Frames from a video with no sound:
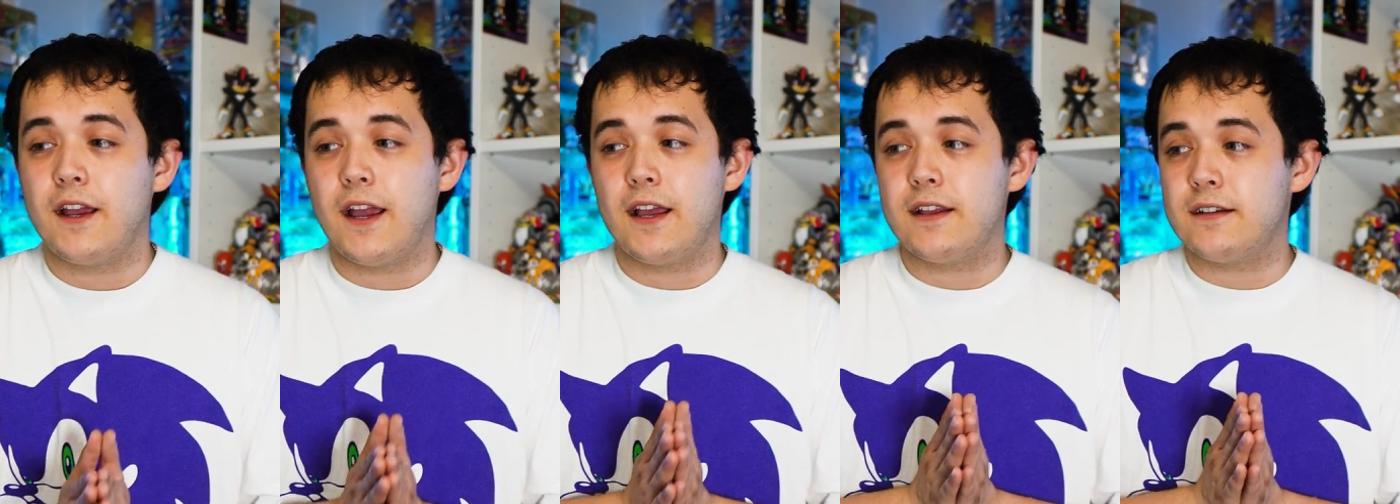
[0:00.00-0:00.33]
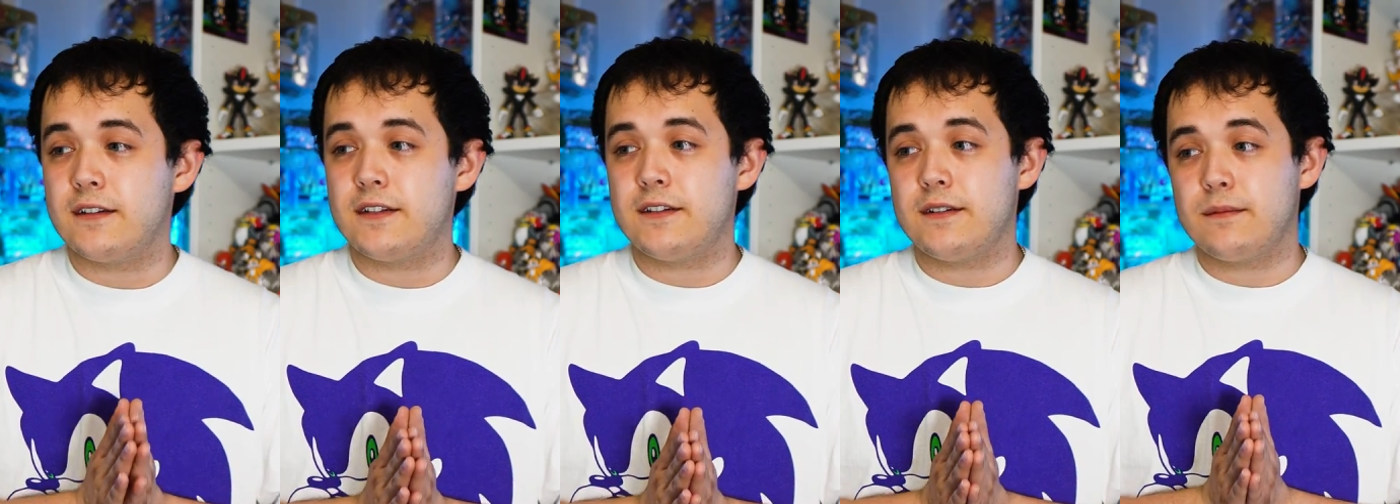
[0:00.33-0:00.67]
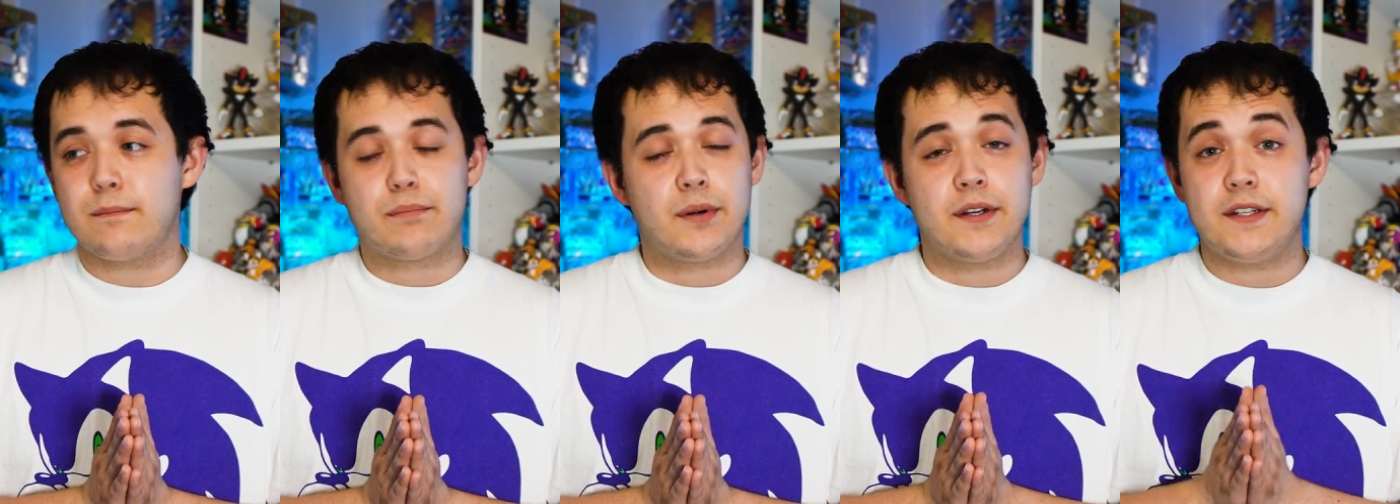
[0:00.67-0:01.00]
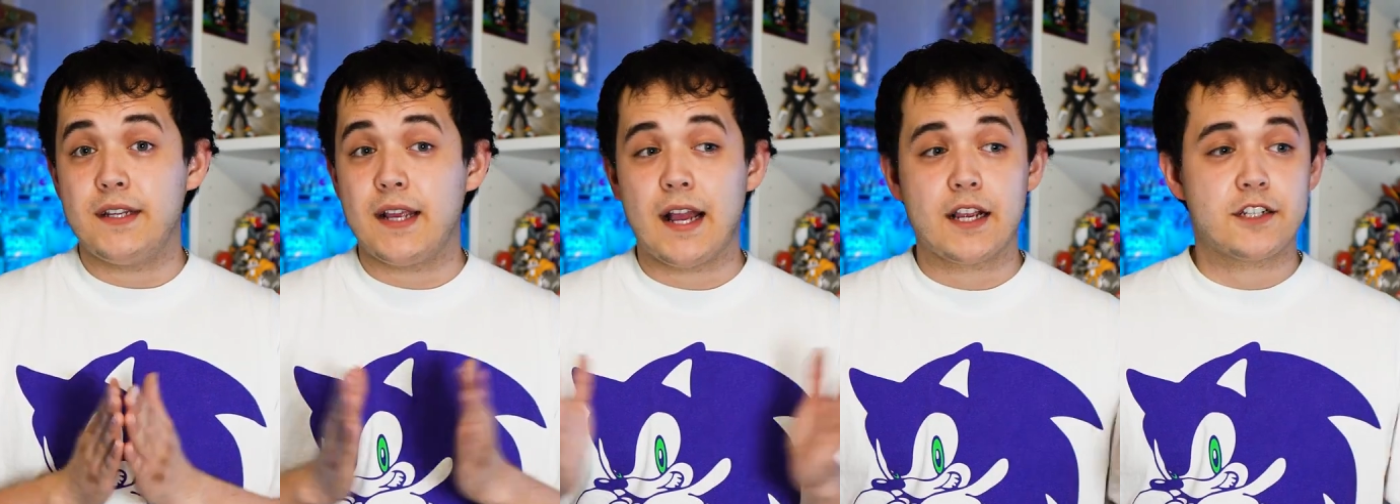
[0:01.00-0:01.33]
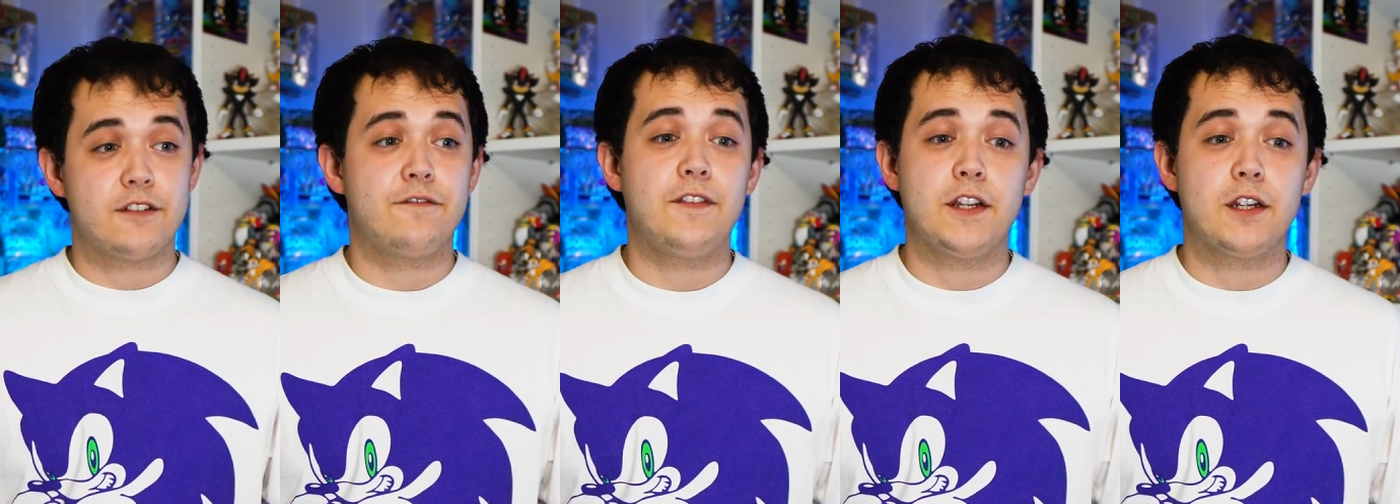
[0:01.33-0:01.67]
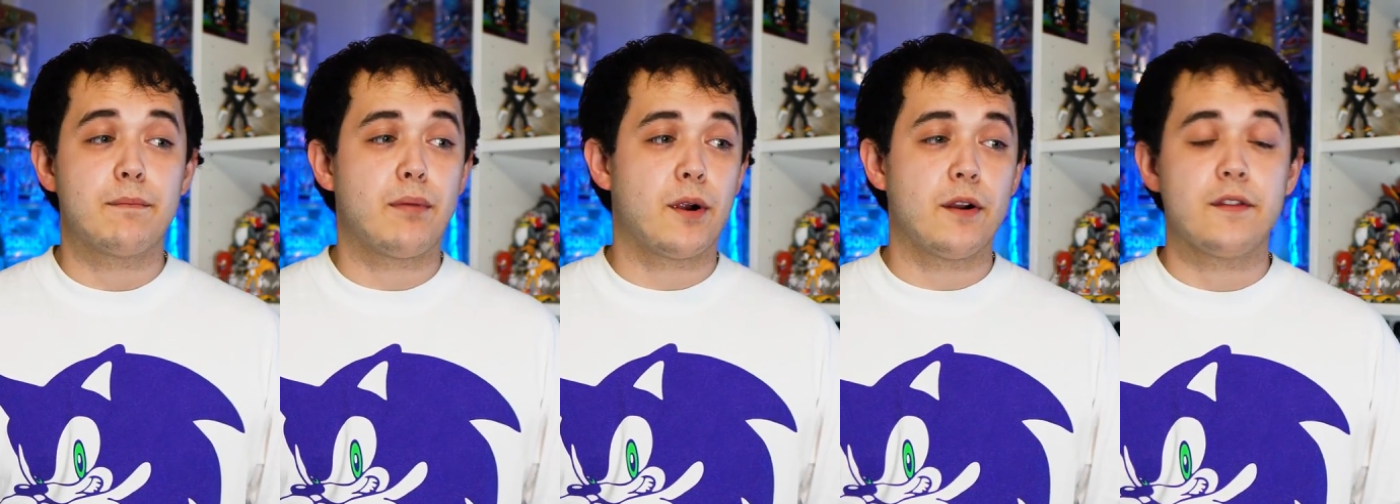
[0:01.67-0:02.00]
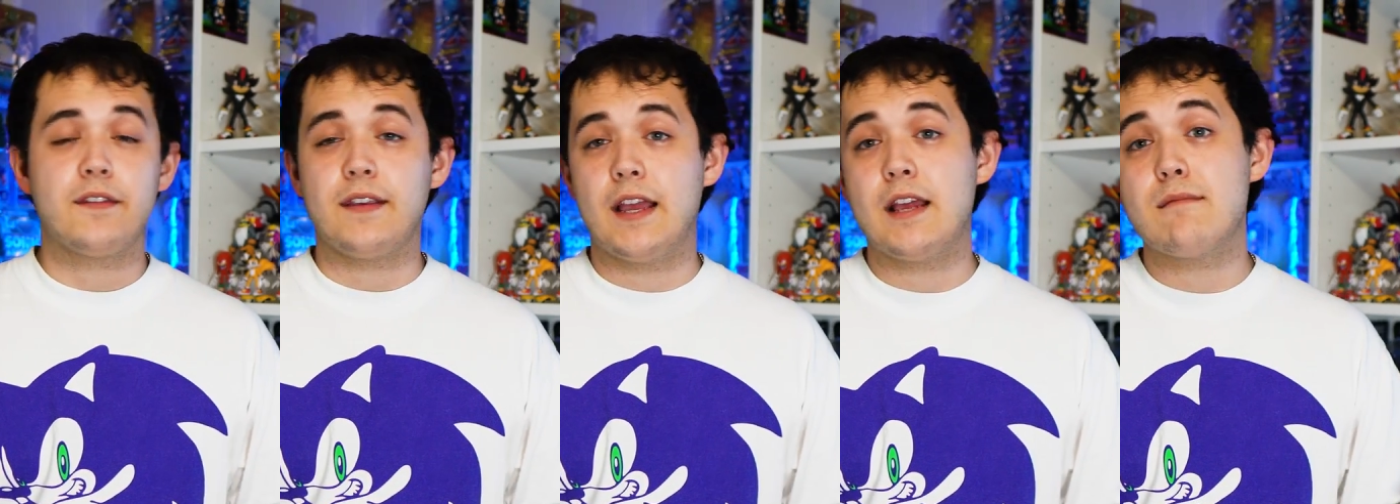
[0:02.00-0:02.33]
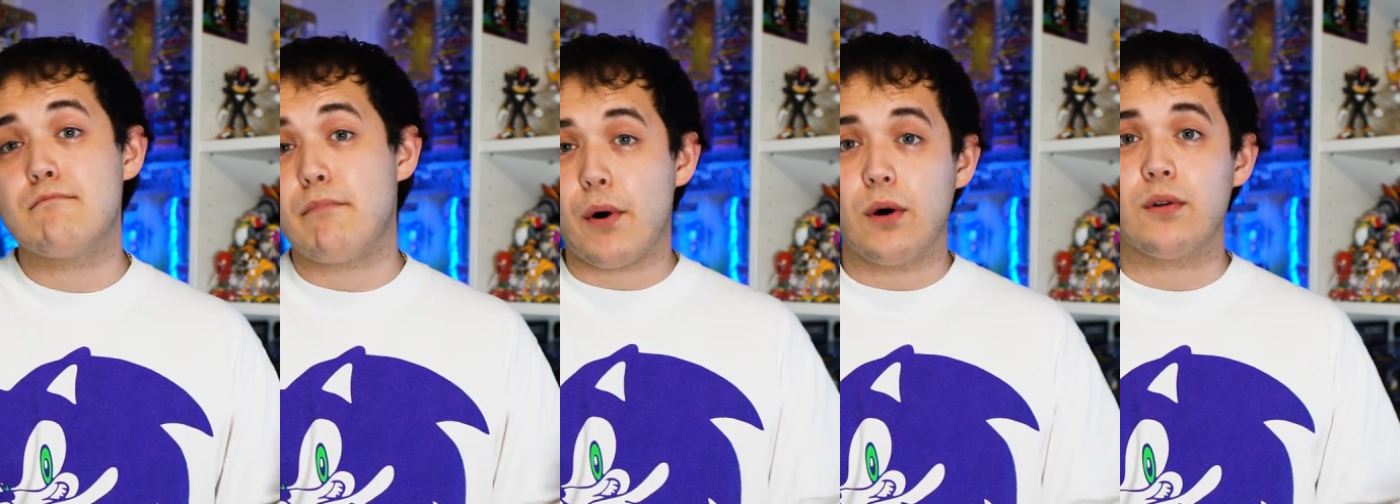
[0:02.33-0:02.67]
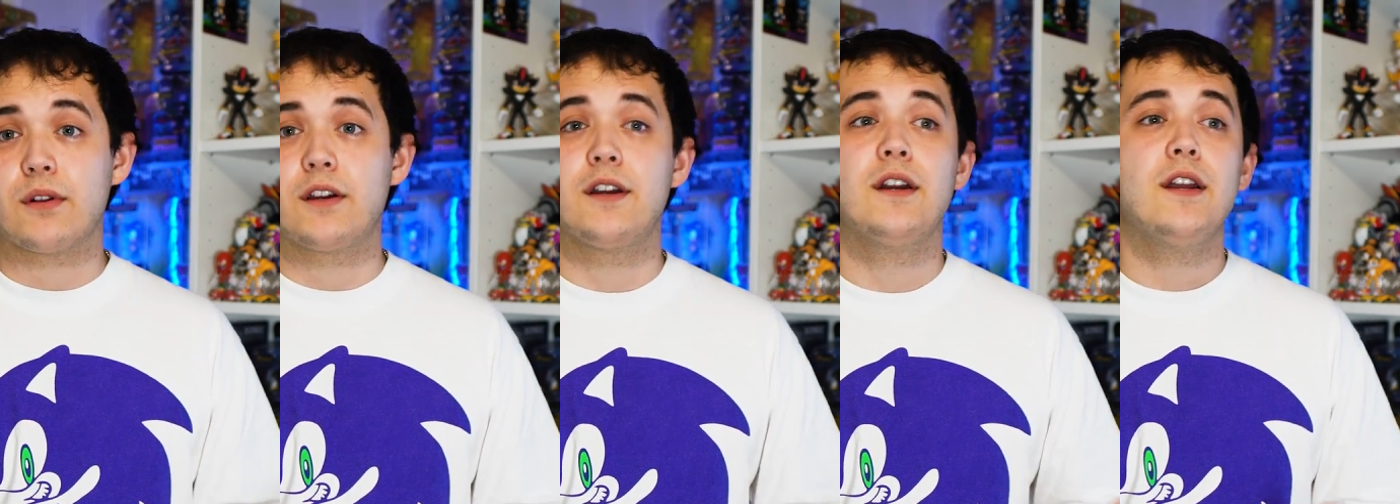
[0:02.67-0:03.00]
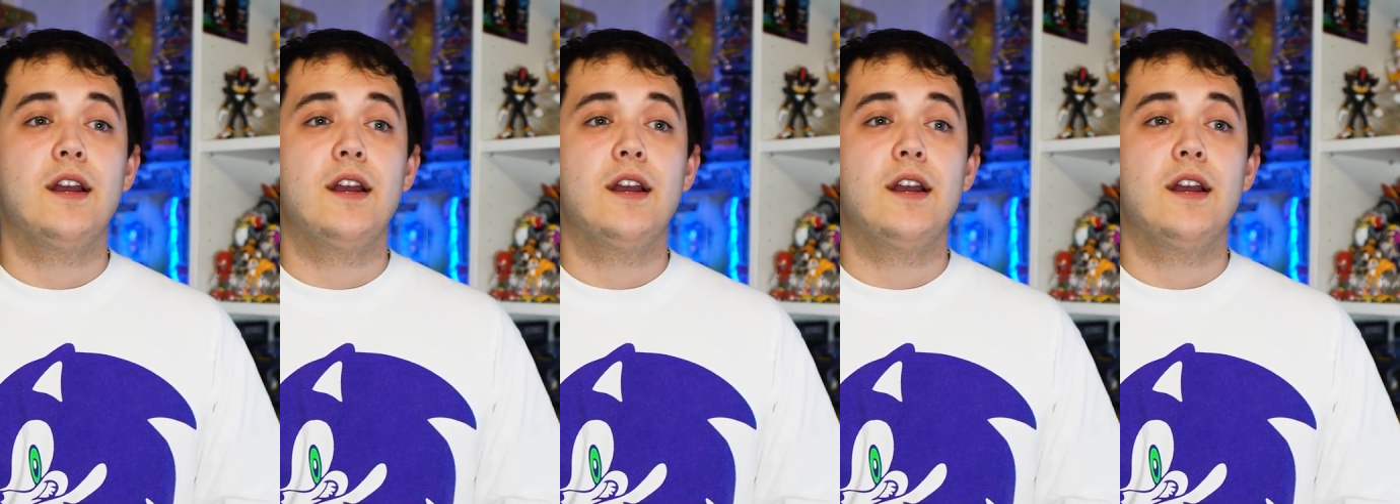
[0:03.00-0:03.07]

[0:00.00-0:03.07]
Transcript: and printing action figure parts in bulk.